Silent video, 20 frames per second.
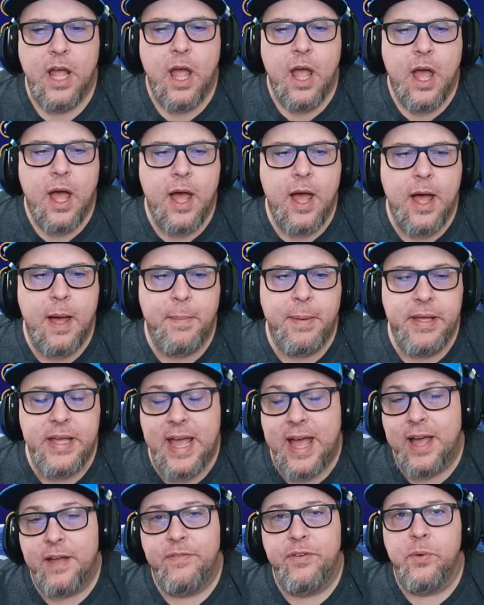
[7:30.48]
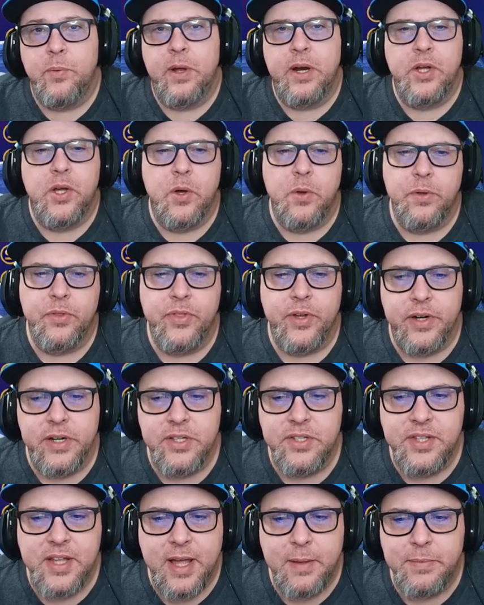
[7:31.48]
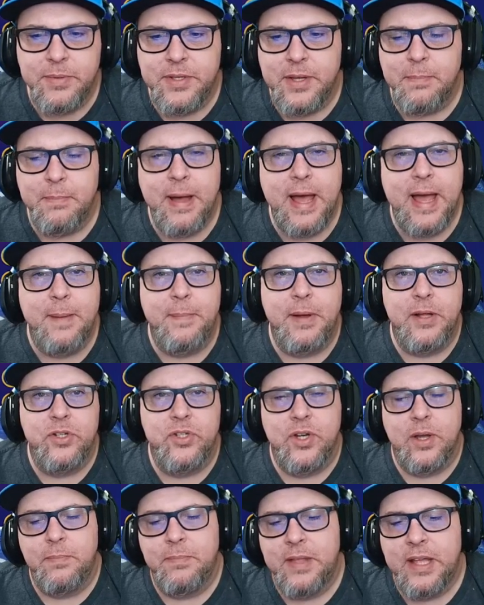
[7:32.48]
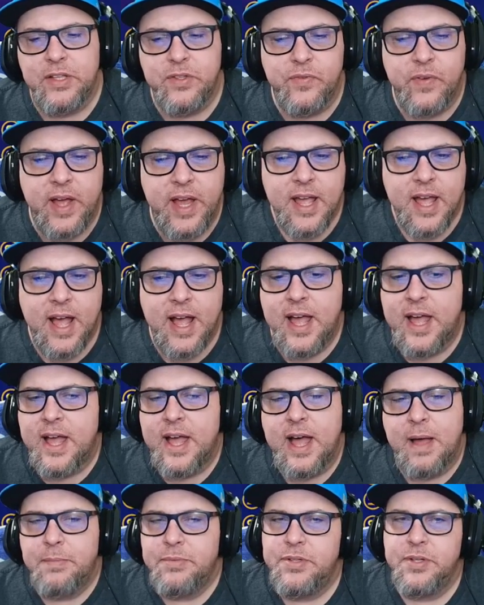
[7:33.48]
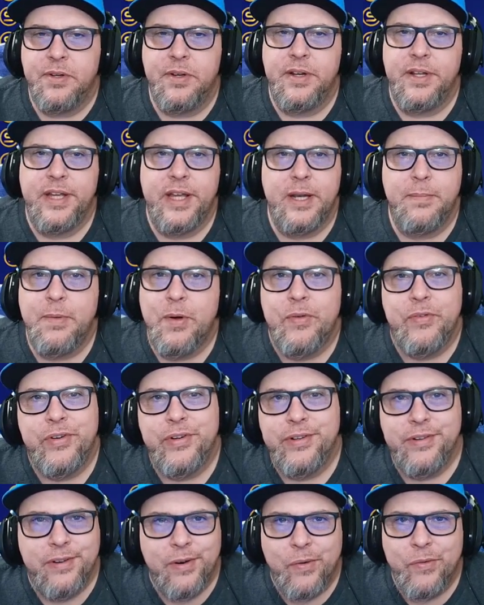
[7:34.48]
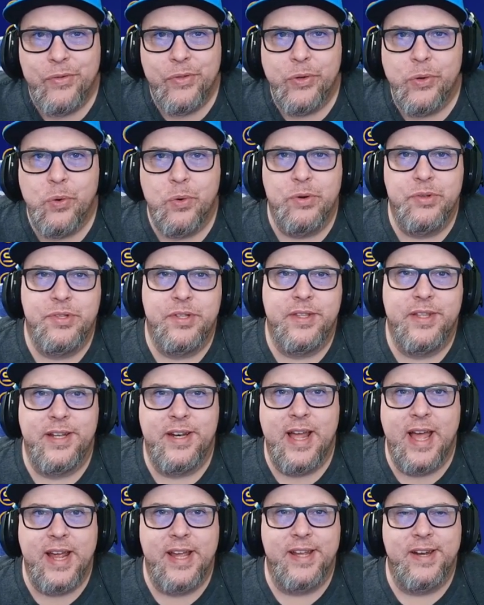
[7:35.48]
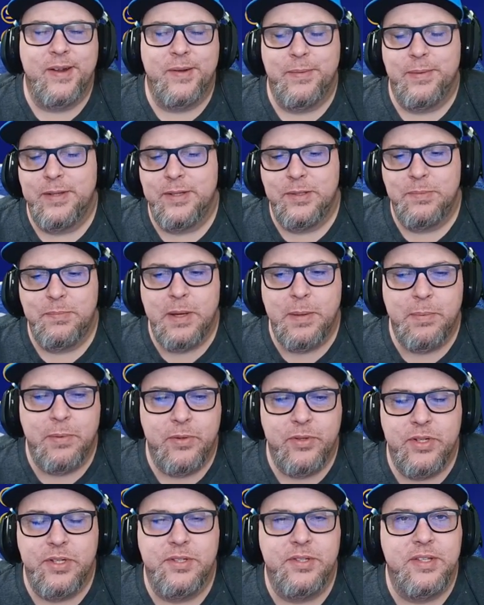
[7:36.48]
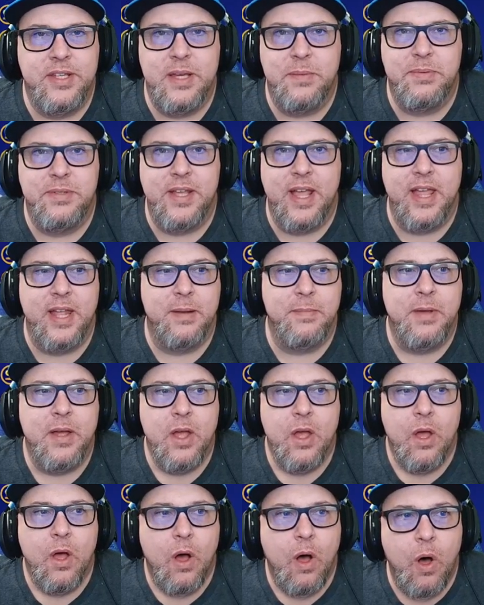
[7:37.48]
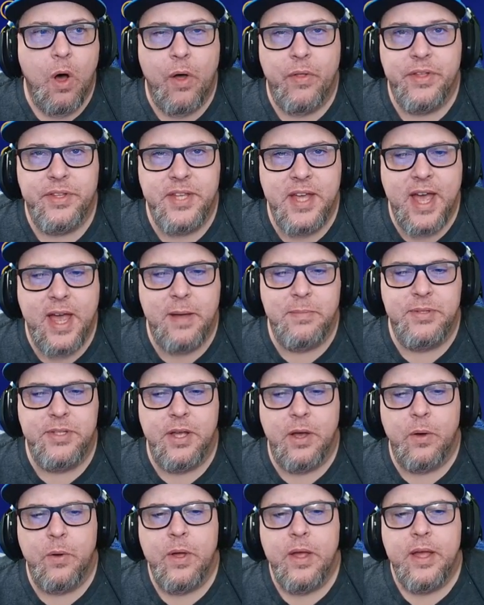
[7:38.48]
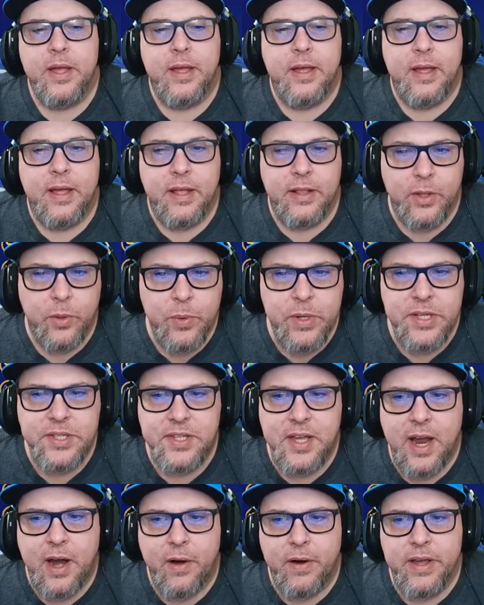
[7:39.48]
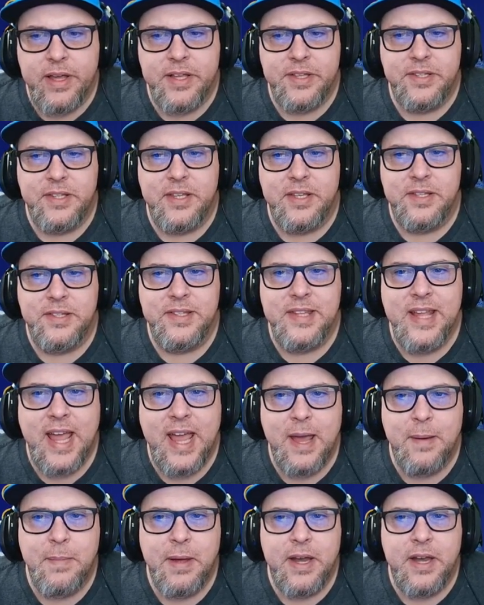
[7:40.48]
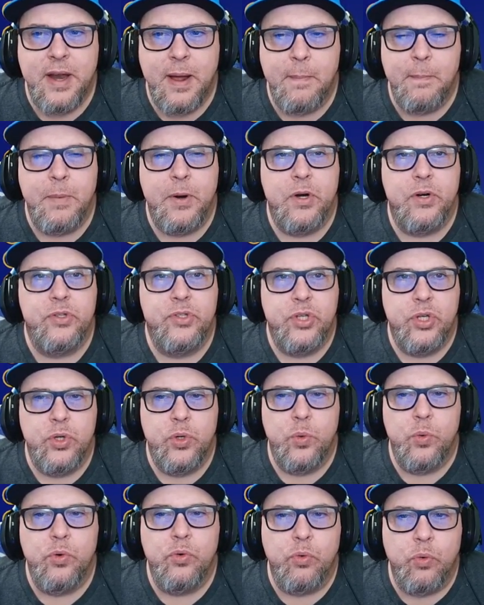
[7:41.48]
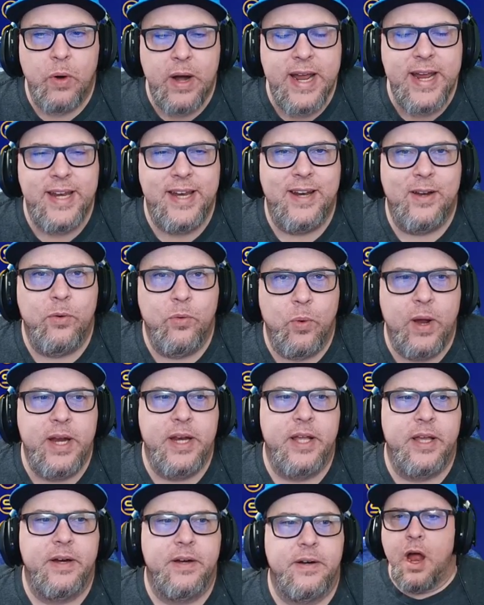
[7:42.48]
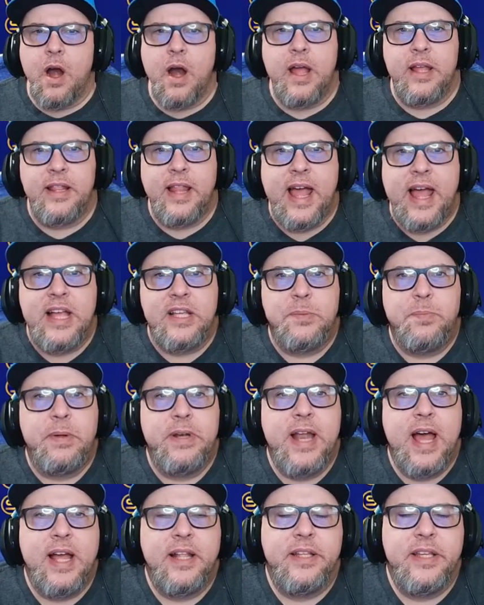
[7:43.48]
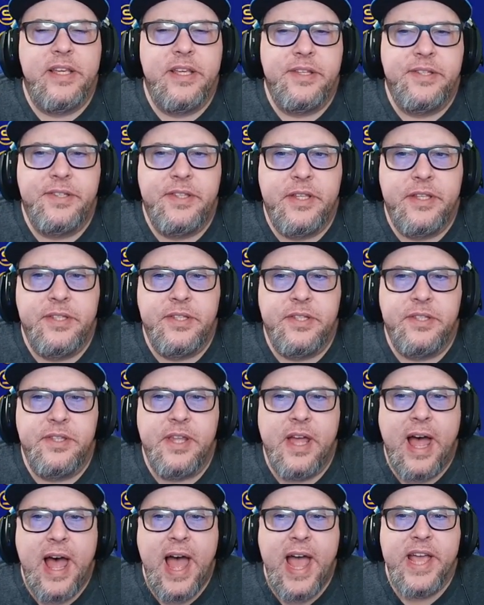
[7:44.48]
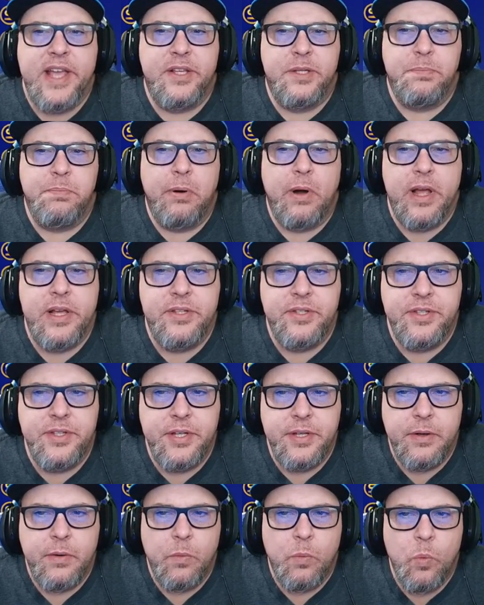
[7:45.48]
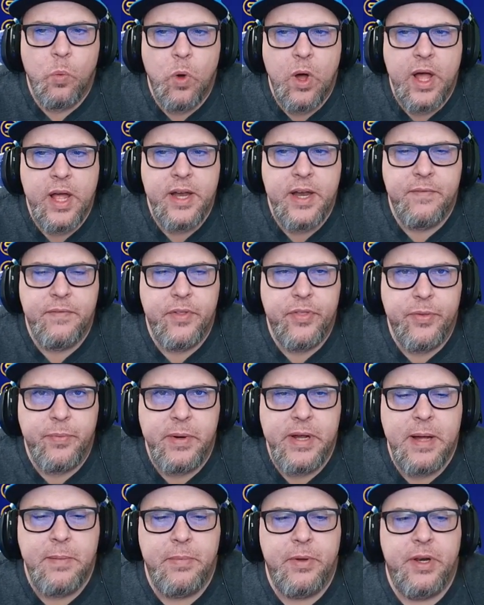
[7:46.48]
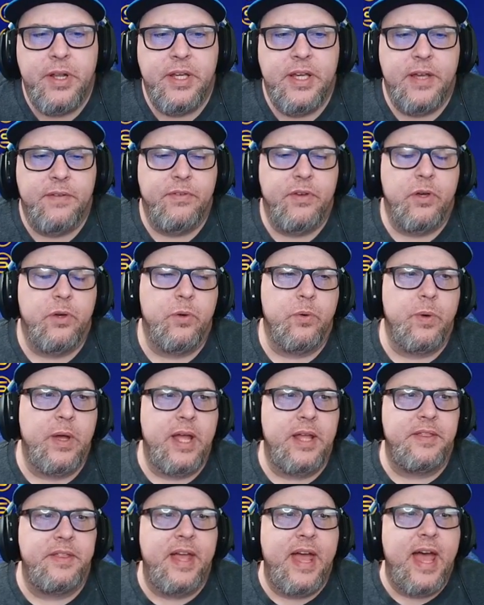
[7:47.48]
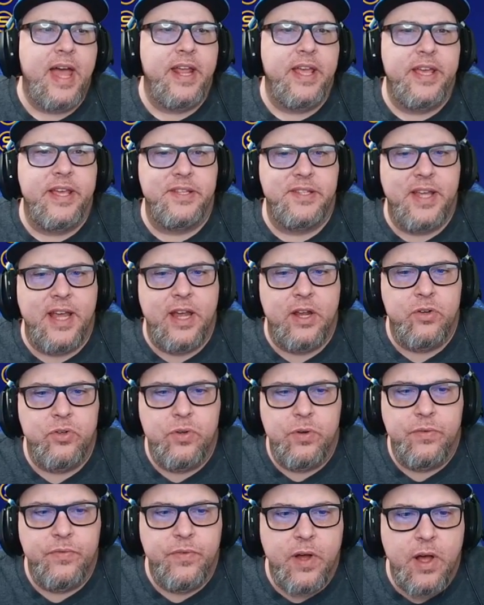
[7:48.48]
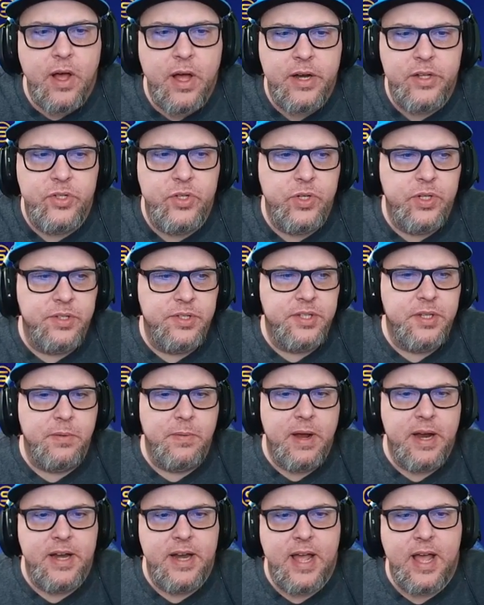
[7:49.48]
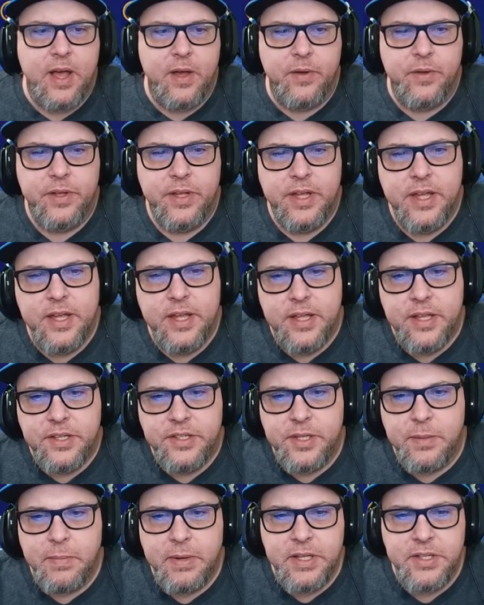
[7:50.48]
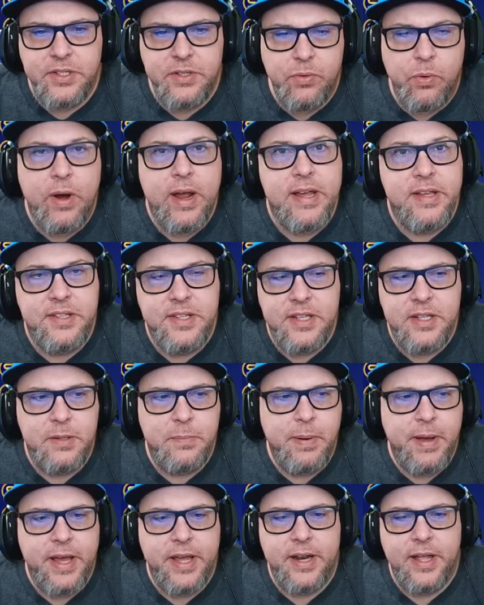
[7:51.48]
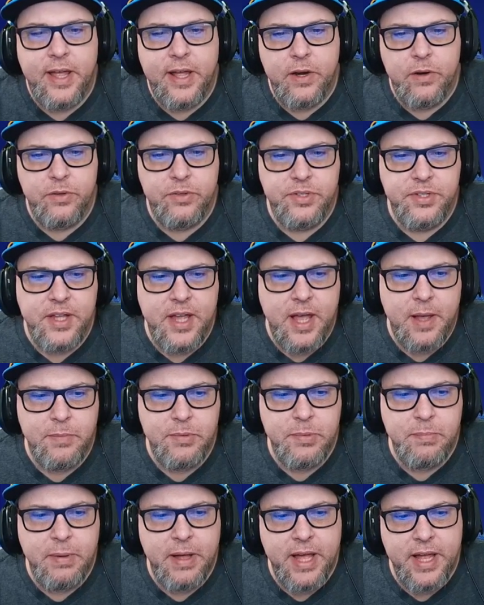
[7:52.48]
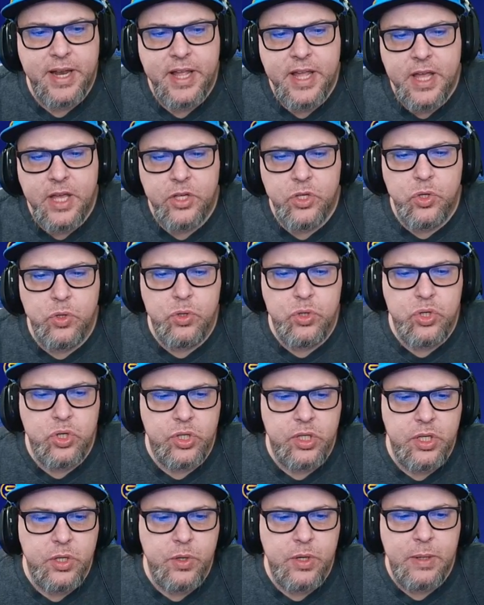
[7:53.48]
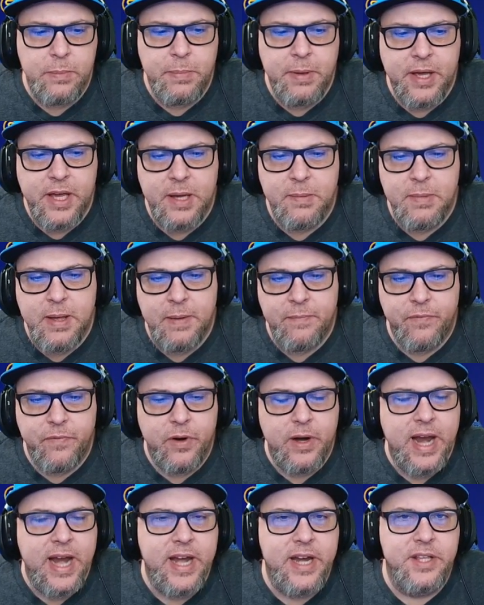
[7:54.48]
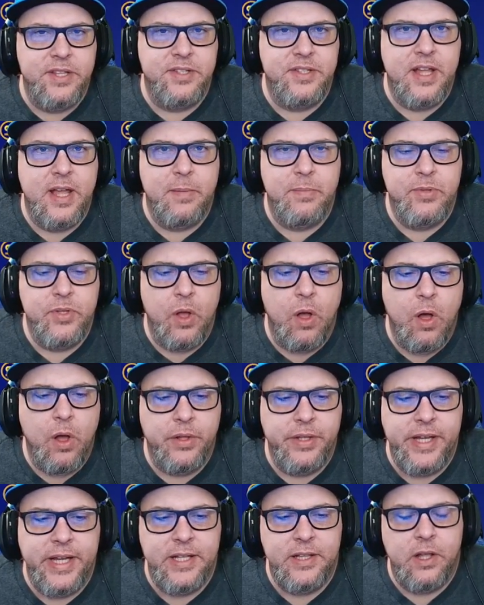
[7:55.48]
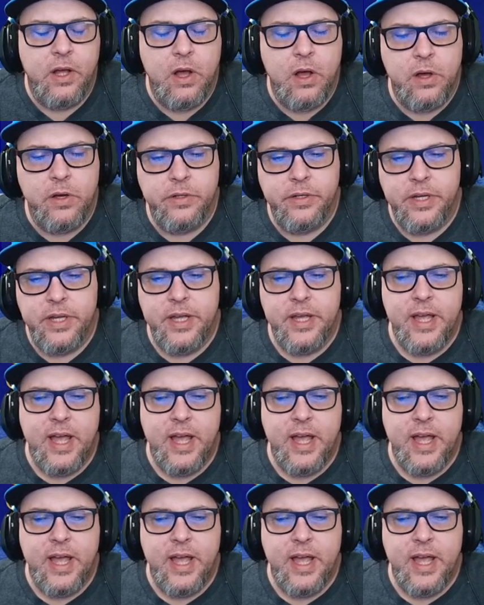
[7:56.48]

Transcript: But yeah, if you want to go to 30 stubs and buy a bunch of them, that's fine. I'm still going to get them over the course of the night, you know, because people just keep selling them all the time. So Luis Arias is name number 2. Great hitter. All right, last but not least, this is the highest priced one of the 3 I'm going to give you, and that is Andrew Vaughn. As you can see right now, somebody's crazy and paying 100 stubs, but usually you can pick him up for 80 stubs all day long.